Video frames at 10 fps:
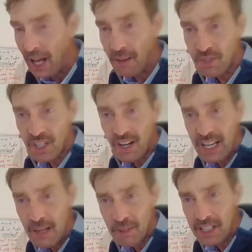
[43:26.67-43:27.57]
I'm sorry,
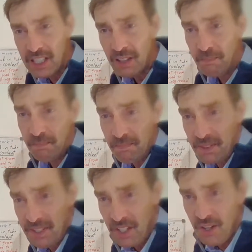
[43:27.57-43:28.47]
Emelina,
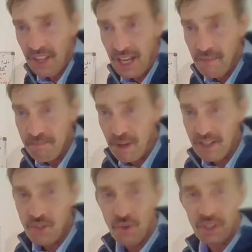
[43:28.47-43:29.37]
to hear that,
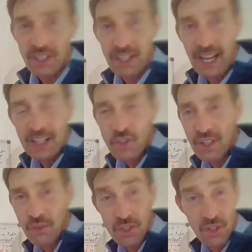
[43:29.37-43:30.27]
but your
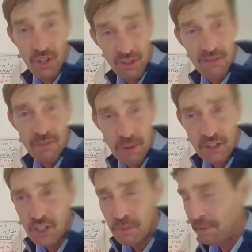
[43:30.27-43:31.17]
connection, you're
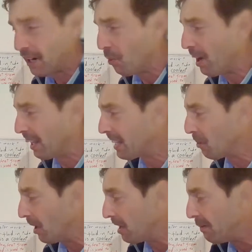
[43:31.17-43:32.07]
participating well
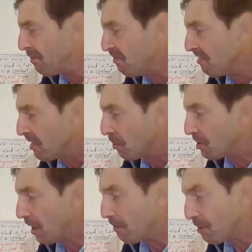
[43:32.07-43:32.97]
anyway,
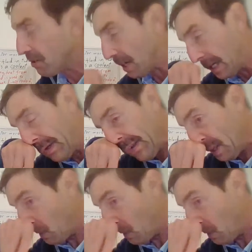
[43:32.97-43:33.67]
which I appreciate.